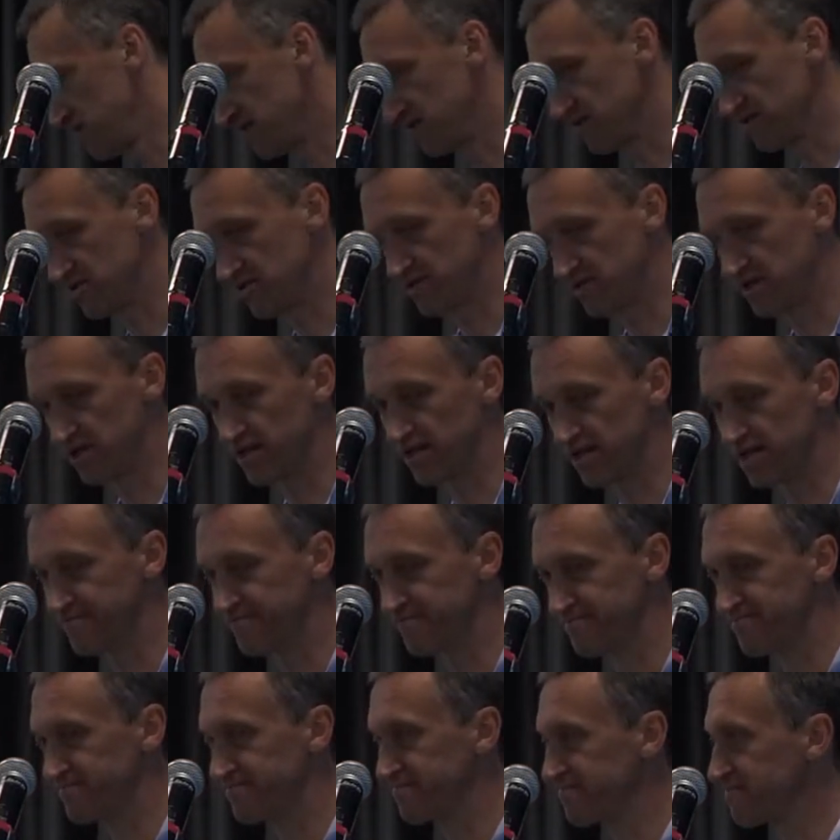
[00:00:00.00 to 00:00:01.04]
okay,
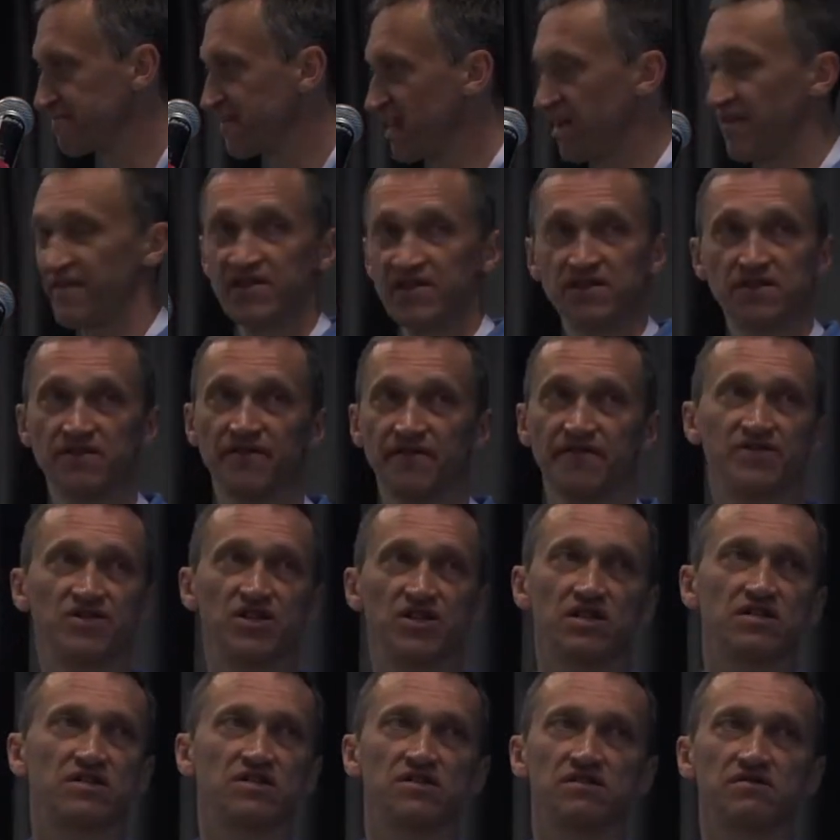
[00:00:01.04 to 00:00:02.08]
this is
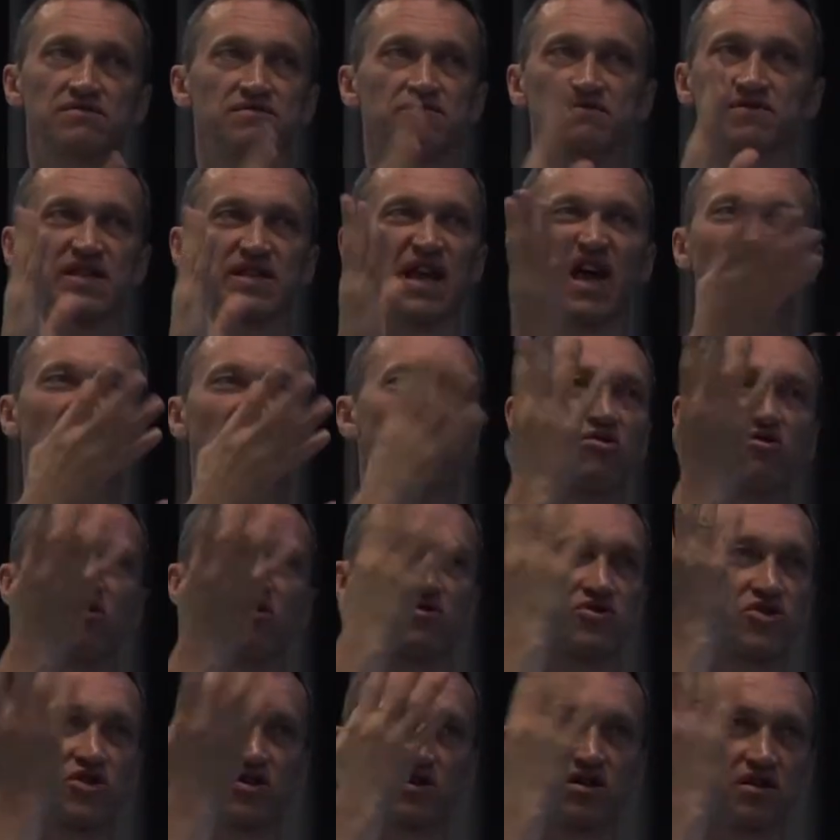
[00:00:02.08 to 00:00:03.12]
just
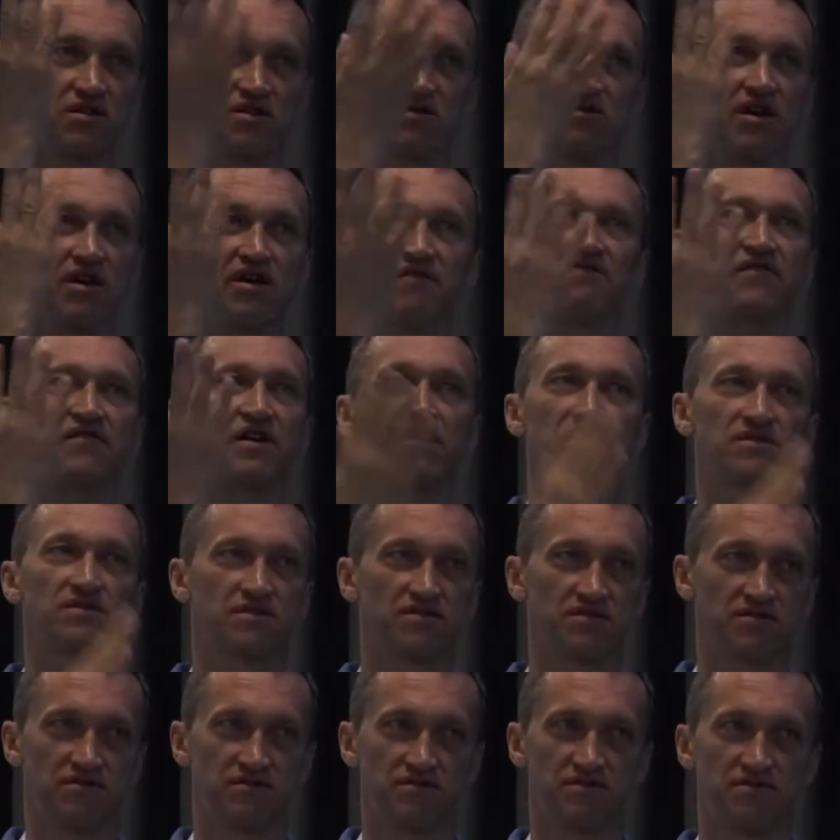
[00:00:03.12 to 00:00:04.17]
psychological effect.
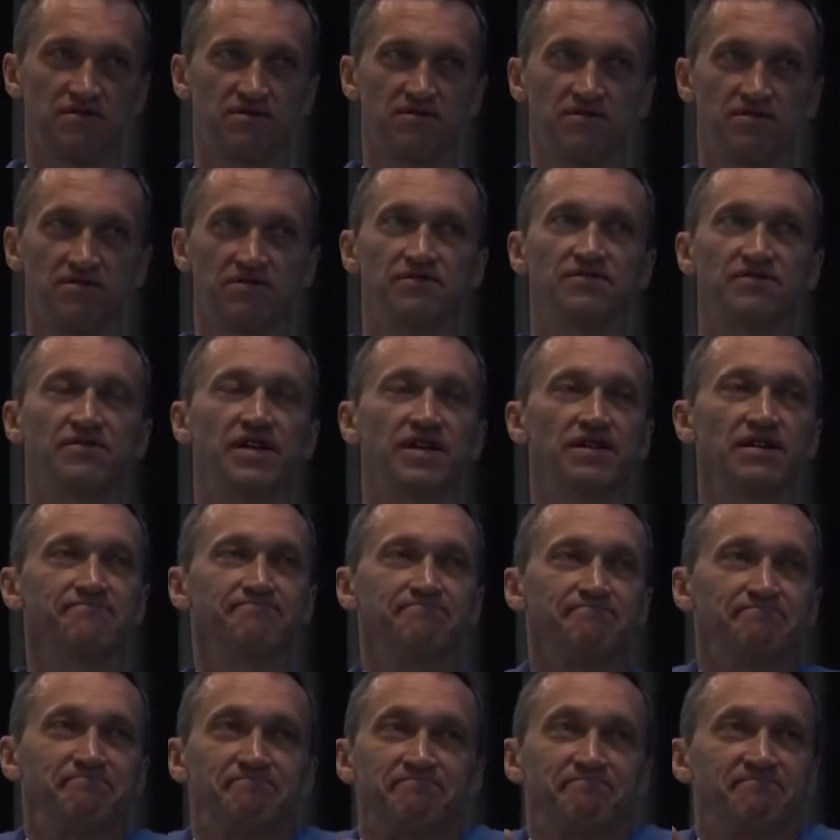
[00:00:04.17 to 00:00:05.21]
Yeah,
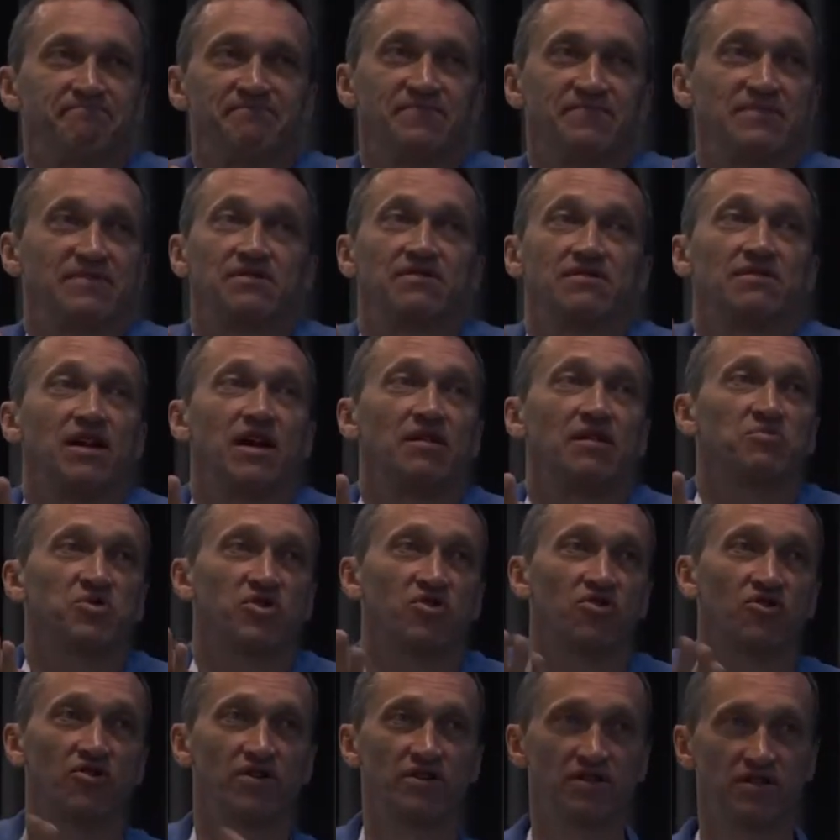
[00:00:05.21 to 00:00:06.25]
I'm
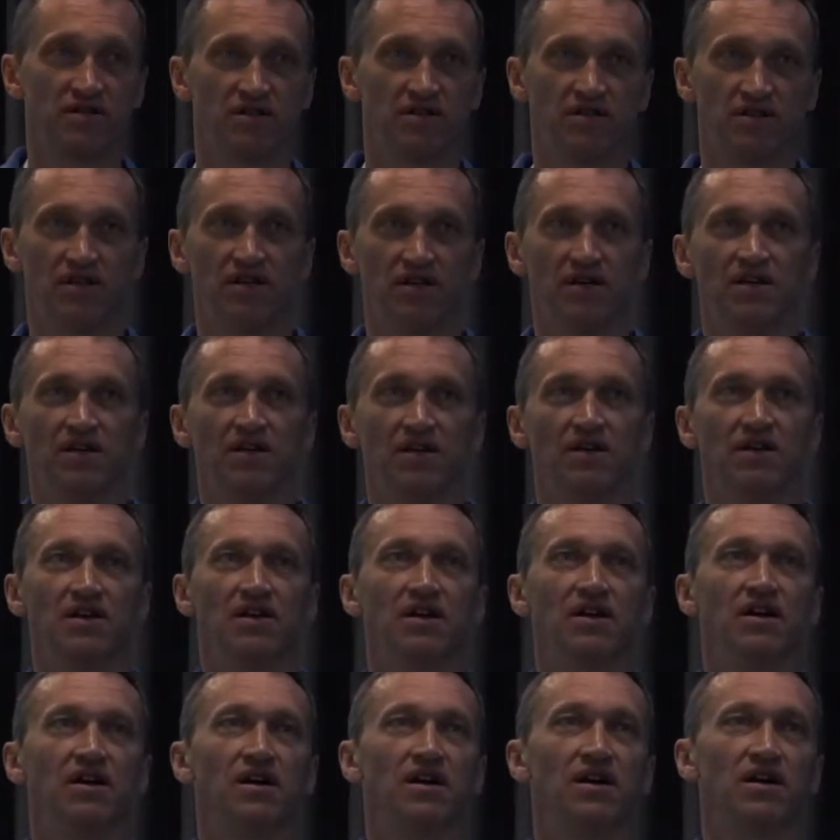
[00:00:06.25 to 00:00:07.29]
sorry.
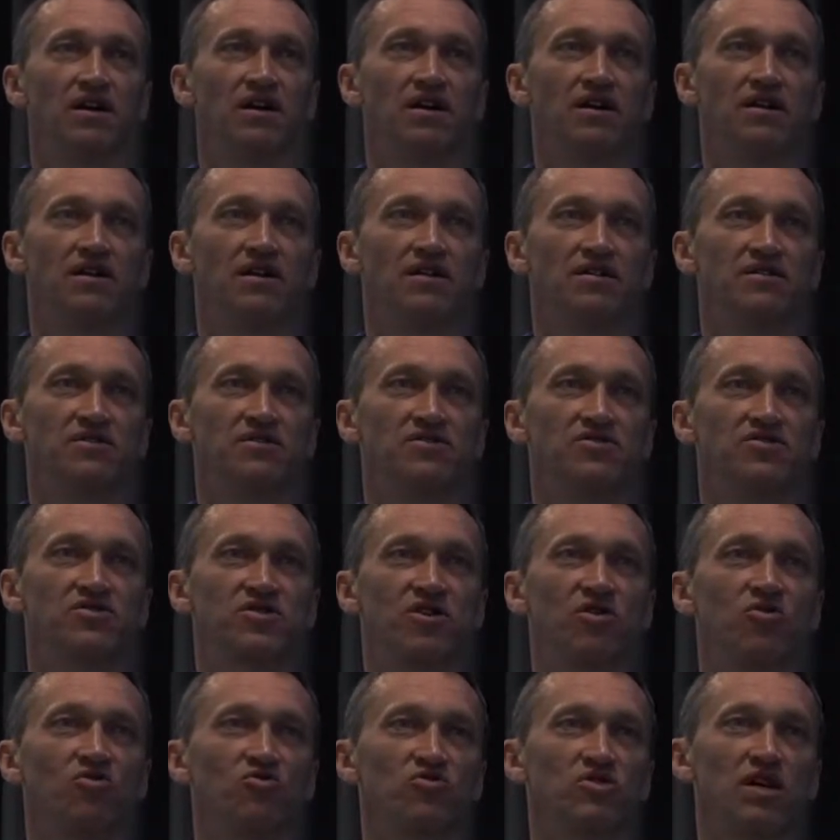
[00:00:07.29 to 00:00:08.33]
Uh,
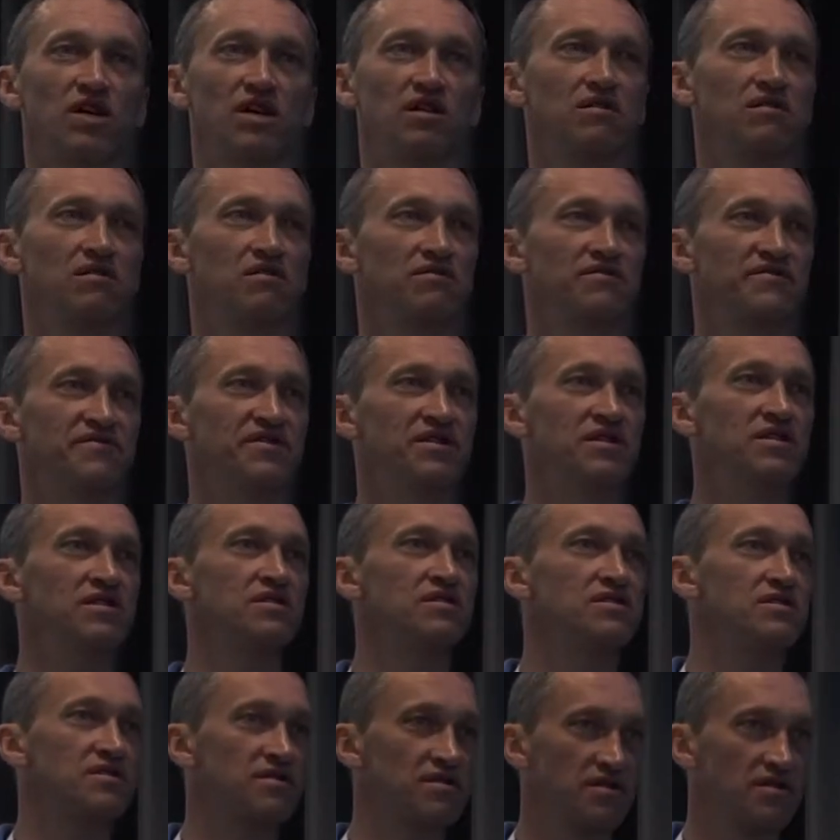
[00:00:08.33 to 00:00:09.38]
total
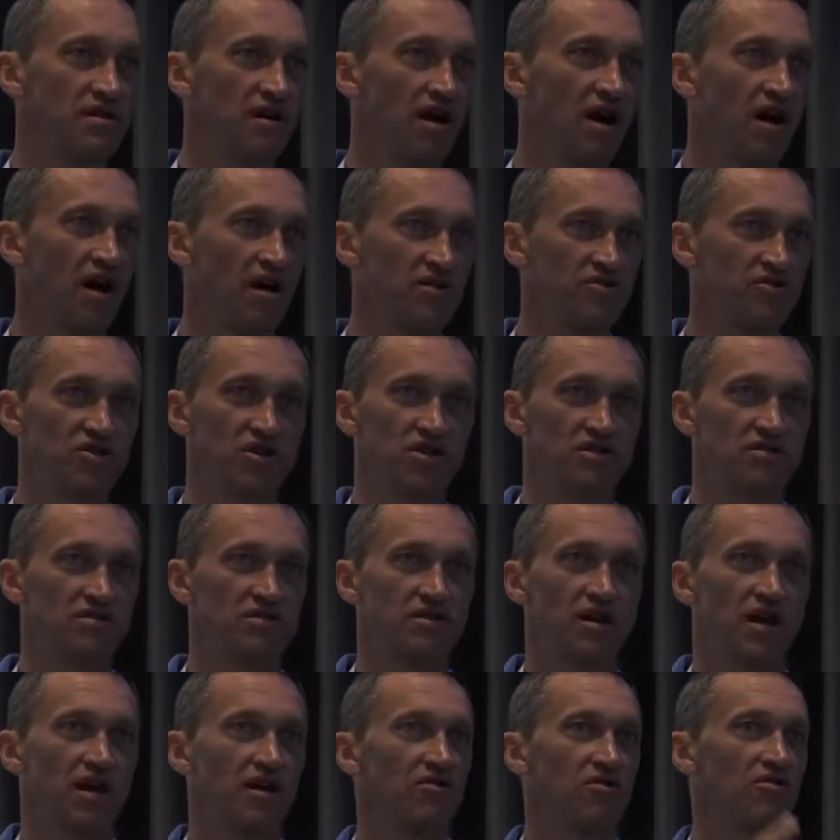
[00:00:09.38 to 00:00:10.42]
knees are just
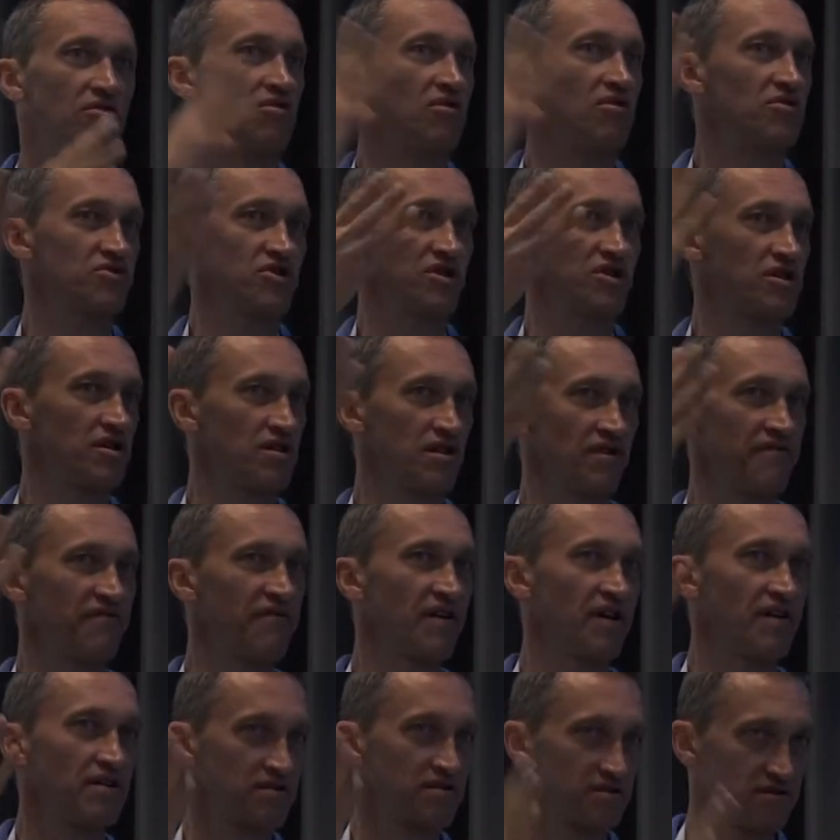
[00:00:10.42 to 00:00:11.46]
psychological
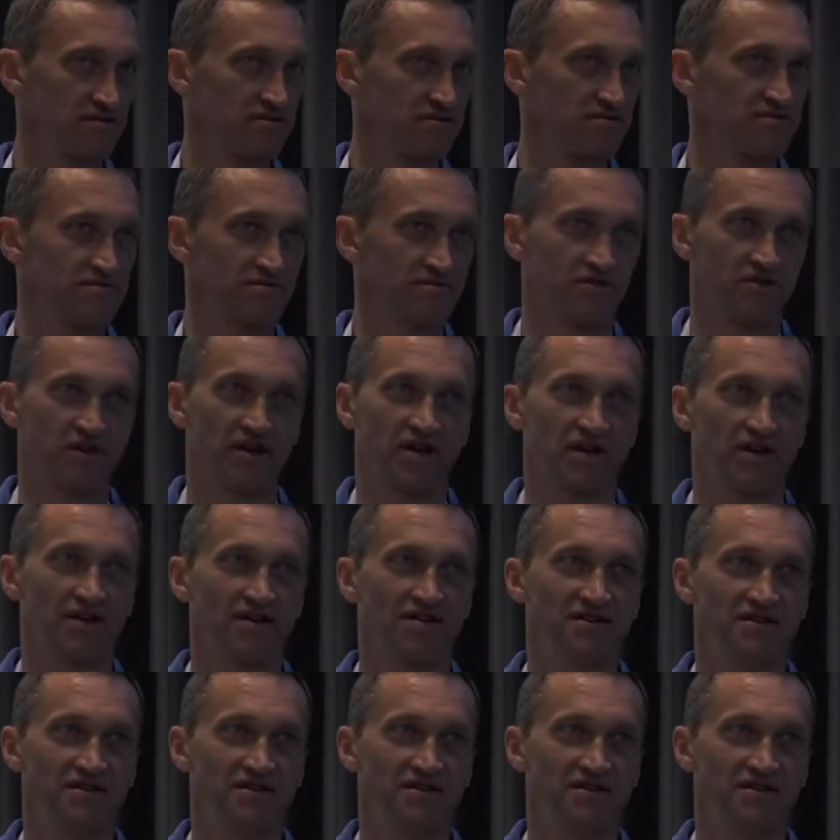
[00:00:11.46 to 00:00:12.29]
effect. Okay.